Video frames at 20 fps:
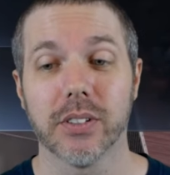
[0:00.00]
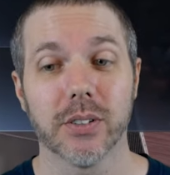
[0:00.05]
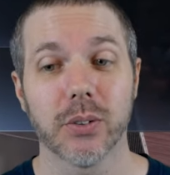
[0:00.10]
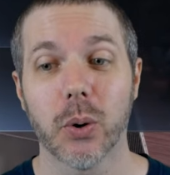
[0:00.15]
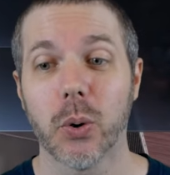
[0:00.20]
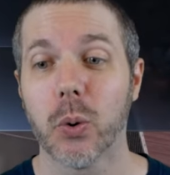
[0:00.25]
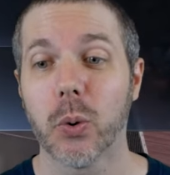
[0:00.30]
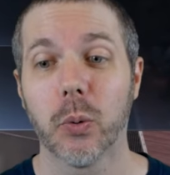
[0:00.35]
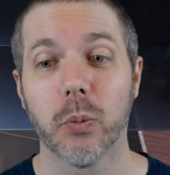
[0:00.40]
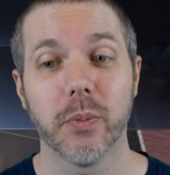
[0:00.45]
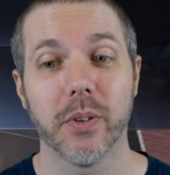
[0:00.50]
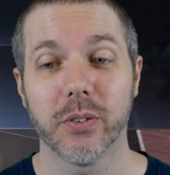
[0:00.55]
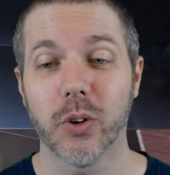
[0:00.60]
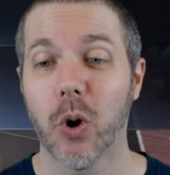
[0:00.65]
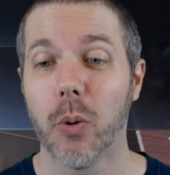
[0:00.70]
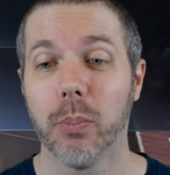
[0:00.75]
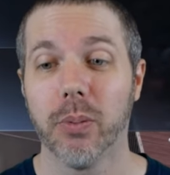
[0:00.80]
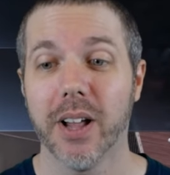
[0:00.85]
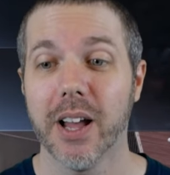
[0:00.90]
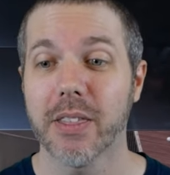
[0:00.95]
this whole, this
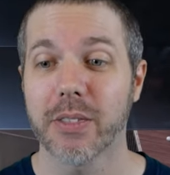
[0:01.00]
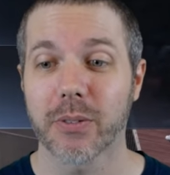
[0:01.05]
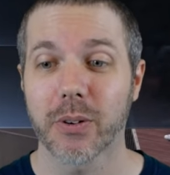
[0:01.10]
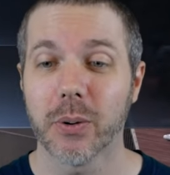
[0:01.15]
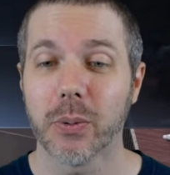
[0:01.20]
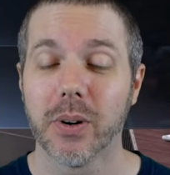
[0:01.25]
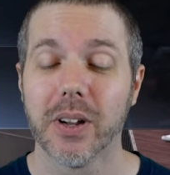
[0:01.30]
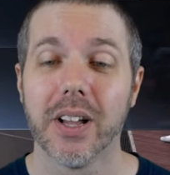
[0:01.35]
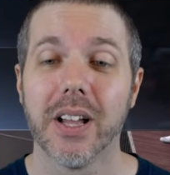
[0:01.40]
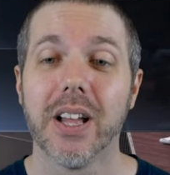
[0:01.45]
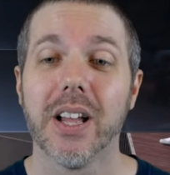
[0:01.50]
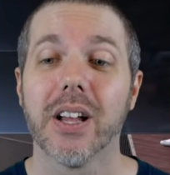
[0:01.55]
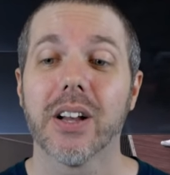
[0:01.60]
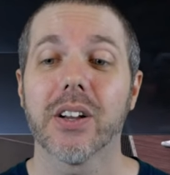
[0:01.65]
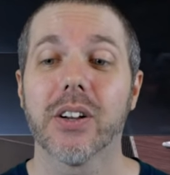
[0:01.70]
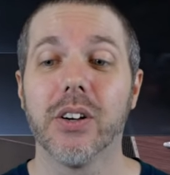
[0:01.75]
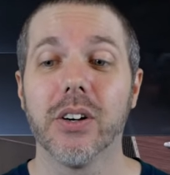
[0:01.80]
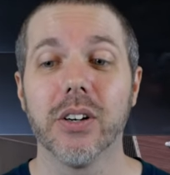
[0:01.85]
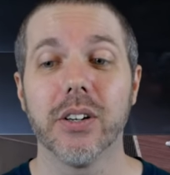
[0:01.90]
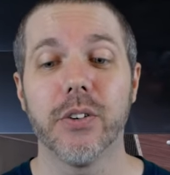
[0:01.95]
whole playthrough.
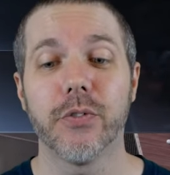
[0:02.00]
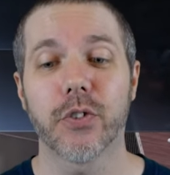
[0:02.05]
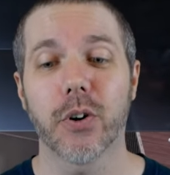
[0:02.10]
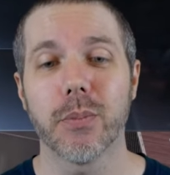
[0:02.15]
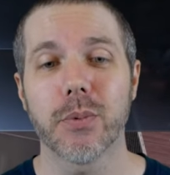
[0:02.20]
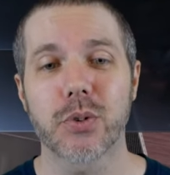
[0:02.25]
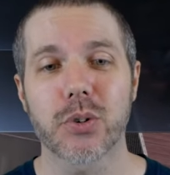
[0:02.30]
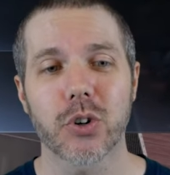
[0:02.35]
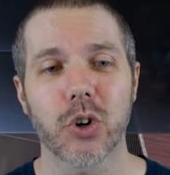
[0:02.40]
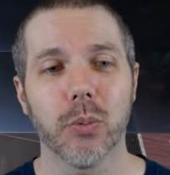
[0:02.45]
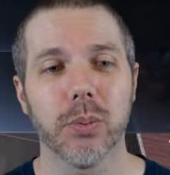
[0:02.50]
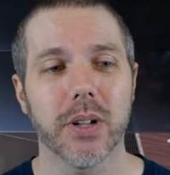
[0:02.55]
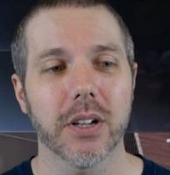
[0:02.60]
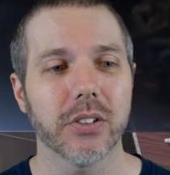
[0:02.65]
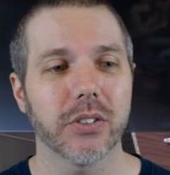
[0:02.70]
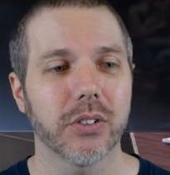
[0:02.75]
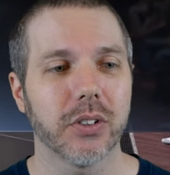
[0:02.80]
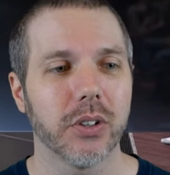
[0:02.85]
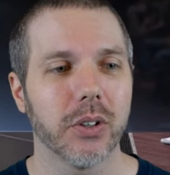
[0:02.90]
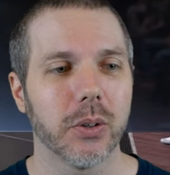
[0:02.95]
Good from Drew,
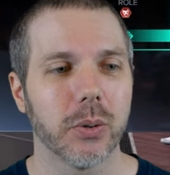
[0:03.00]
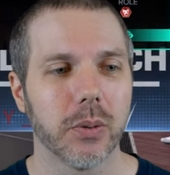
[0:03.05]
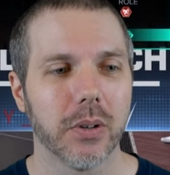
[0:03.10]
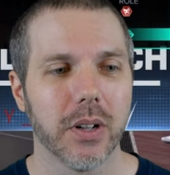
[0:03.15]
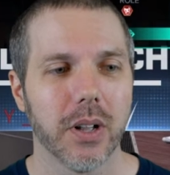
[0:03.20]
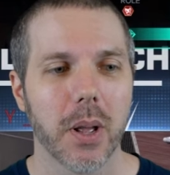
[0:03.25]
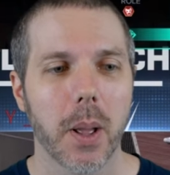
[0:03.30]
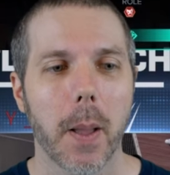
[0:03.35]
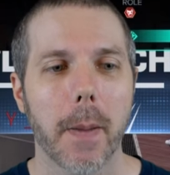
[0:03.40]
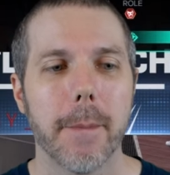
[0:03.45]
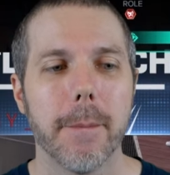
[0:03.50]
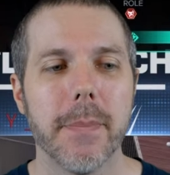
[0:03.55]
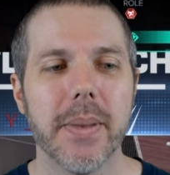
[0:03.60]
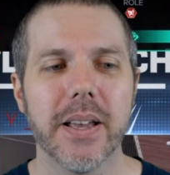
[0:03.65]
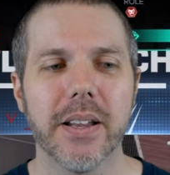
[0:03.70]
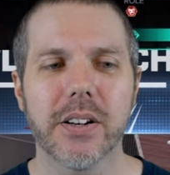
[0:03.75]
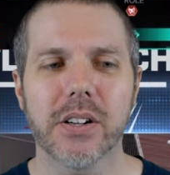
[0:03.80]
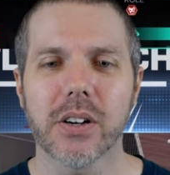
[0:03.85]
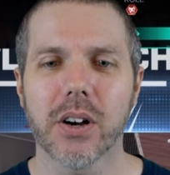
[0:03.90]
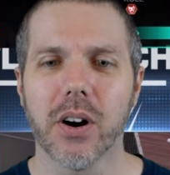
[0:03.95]
plus two.
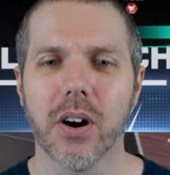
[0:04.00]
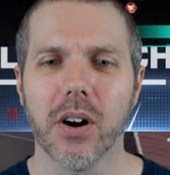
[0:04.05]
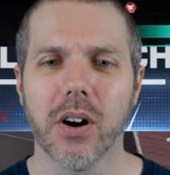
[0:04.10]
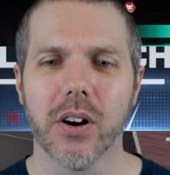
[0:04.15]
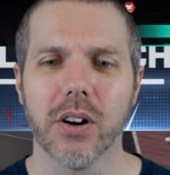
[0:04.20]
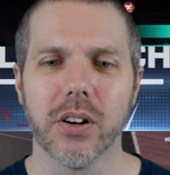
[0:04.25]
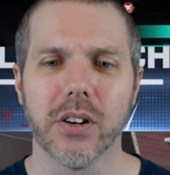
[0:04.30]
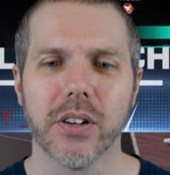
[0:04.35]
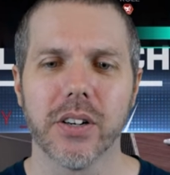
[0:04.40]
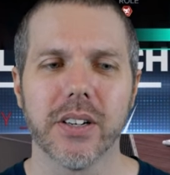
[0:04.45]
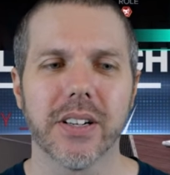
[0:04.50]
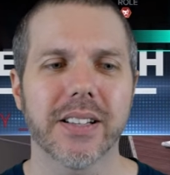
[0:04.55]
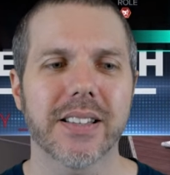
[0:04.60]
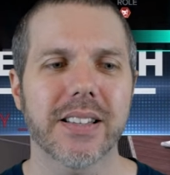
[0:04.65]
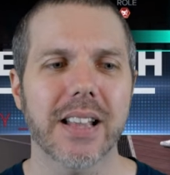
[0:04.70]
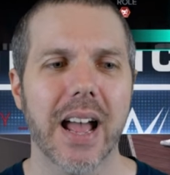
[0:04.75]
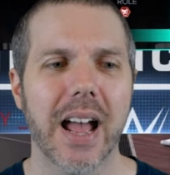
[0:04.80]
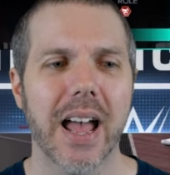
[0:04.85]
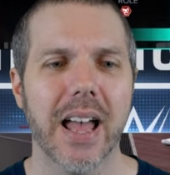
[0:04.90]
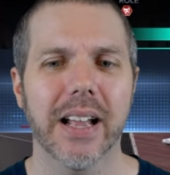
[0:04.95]
Mid-card
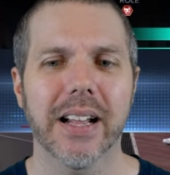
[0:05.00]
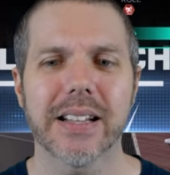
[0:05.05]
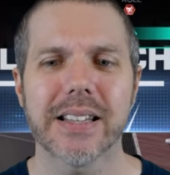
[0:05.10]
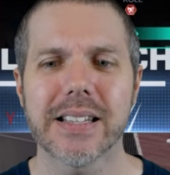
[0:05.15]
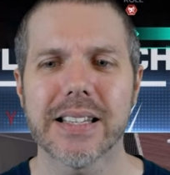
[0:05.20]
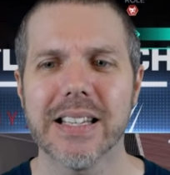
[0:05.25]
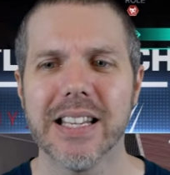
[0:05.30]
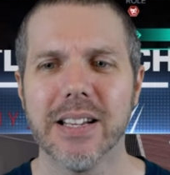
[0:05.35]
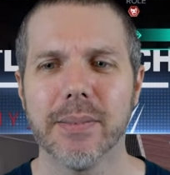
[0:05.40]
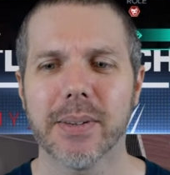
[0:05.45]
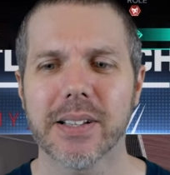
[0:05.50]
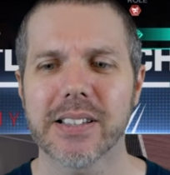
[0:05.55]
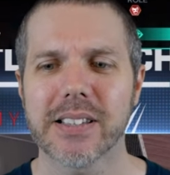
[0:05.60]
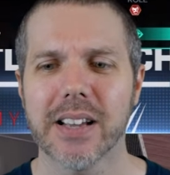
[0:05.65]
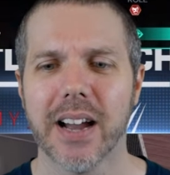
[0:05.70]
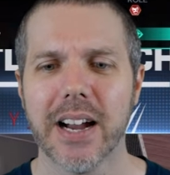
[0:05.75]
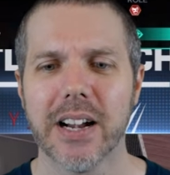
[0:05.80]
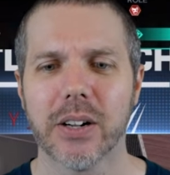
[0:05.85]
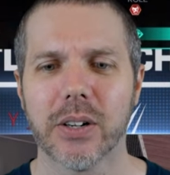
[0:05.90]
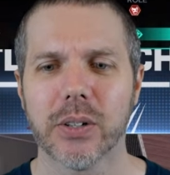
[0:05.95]
tag team
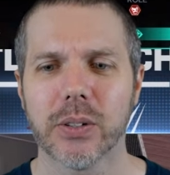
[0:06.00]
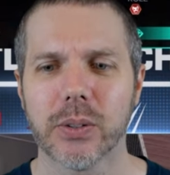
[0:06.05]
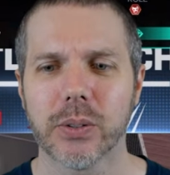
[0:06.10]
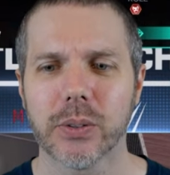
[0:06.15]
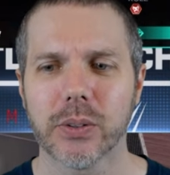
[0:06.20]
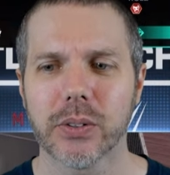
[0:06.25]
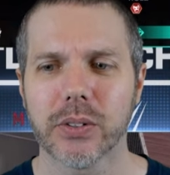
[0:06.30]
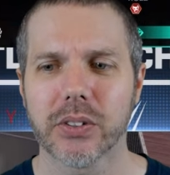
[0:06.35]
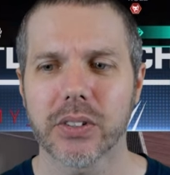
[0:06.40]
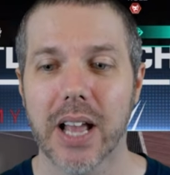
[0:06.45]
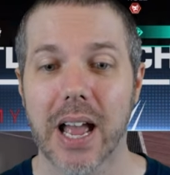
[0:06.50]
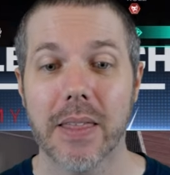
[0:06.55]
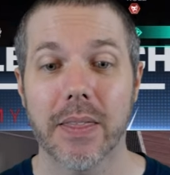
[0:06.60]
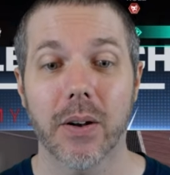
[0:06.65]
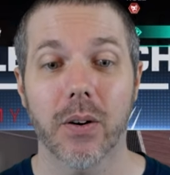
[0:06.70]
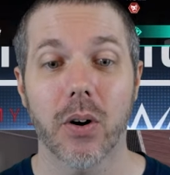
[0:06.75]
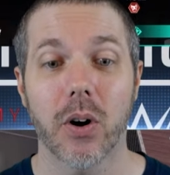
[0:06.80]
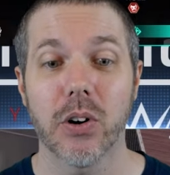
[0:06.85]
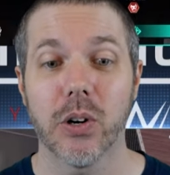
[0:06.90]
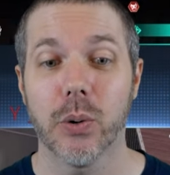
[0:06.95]
titles. And
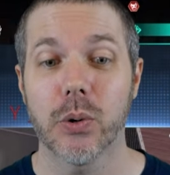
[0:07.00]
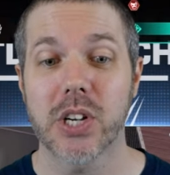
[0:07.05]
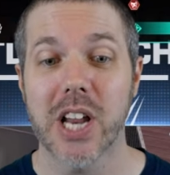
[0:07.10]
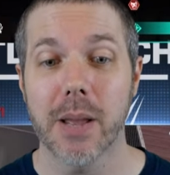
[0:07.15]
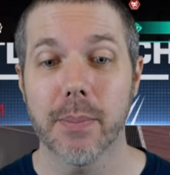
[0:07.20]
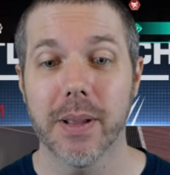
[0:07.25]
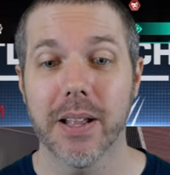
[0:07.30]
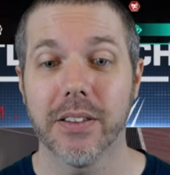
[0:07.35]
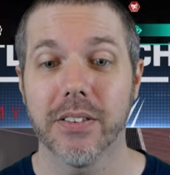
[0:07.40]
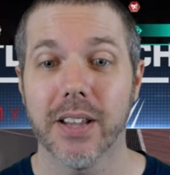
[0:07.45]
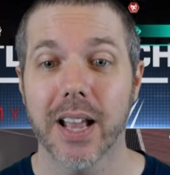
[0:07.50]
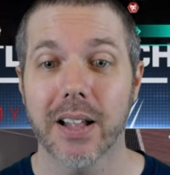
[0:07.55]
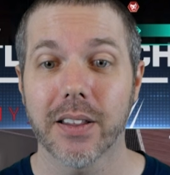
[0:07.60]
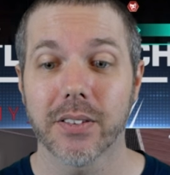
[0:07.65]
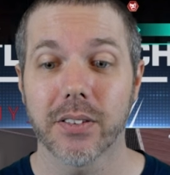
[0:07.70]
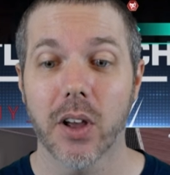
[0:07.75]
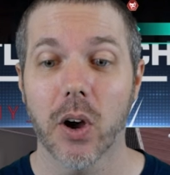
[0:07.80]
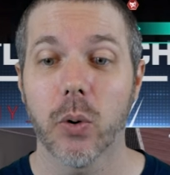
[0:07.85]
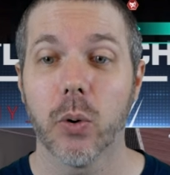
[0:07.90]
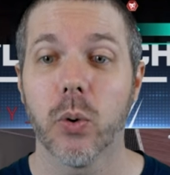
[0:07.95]
there are no champions yet.
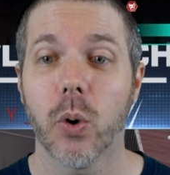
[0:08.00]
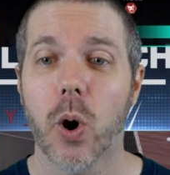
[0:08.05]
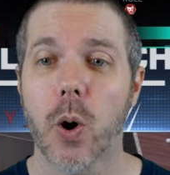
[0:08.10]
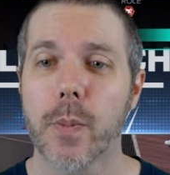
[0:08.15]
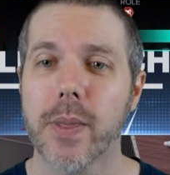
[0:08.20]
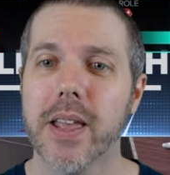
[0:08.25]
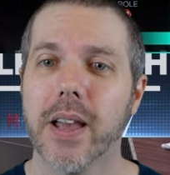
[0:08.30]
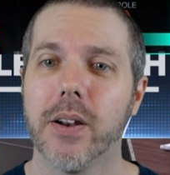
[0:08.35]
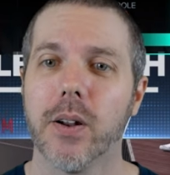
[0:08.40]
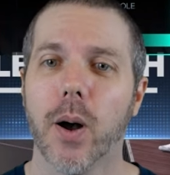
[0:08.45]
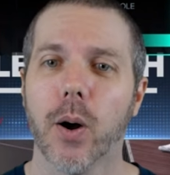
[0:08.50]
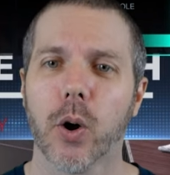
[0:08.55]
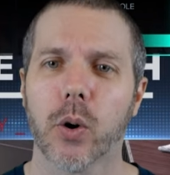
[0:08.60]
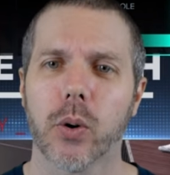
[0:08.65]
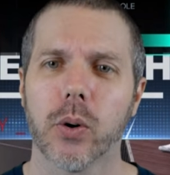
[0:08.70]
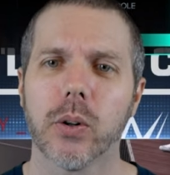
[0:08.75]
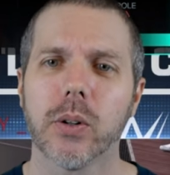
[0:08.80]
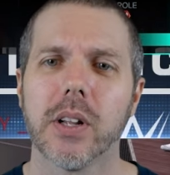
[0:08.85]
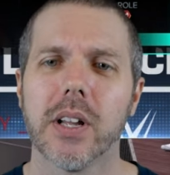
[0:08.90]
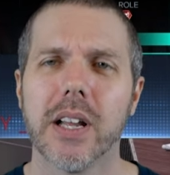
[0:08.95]
So who are the
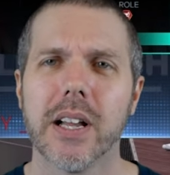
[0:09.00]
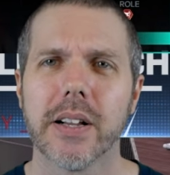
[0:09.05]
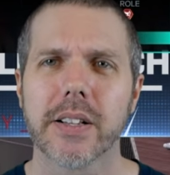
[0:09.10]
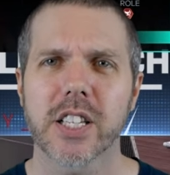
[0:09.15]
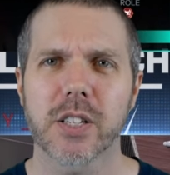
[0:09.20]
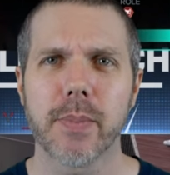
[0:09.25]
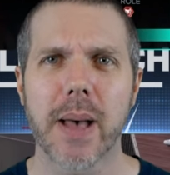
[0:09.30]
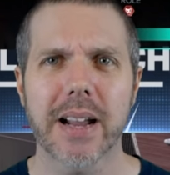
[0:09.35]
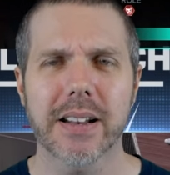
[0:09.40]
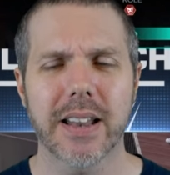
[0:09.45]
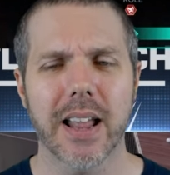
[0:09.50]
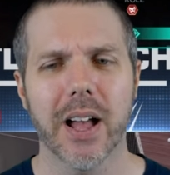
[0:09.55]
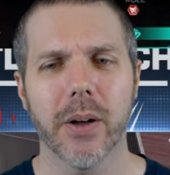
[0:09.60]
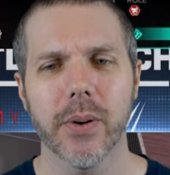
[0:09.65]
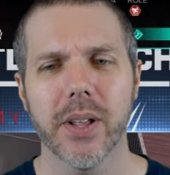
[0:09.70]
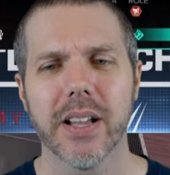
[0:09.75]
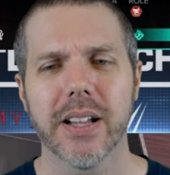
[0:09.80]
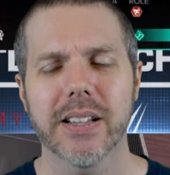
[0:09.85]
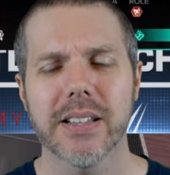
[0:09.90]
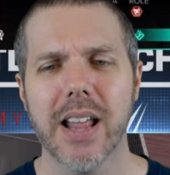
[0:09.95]
inaugural SmackDown
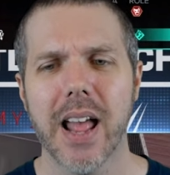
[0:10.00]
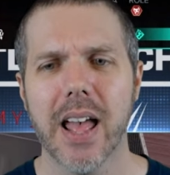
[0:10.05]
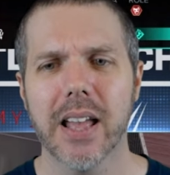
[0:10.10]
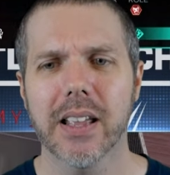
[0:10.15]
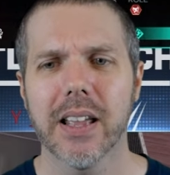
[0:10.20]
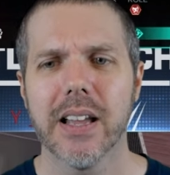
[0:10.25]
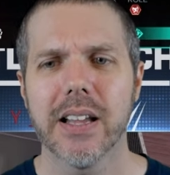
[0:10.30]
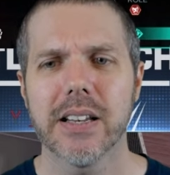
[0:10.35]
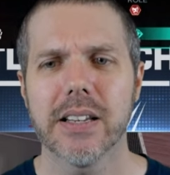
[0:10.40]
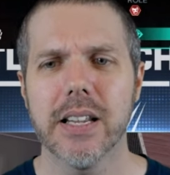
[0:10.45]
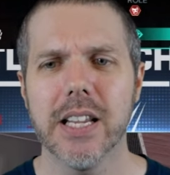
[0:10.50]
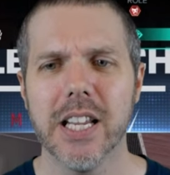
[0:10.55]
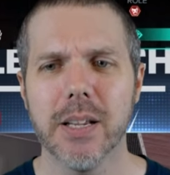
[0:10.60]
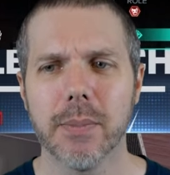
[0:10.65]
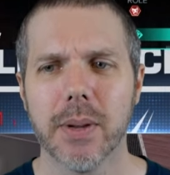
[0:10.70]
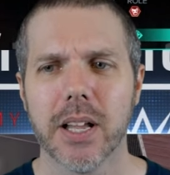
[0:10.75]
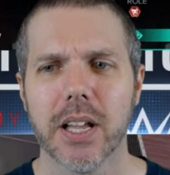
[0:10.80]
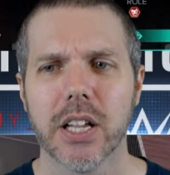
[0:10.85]
tag team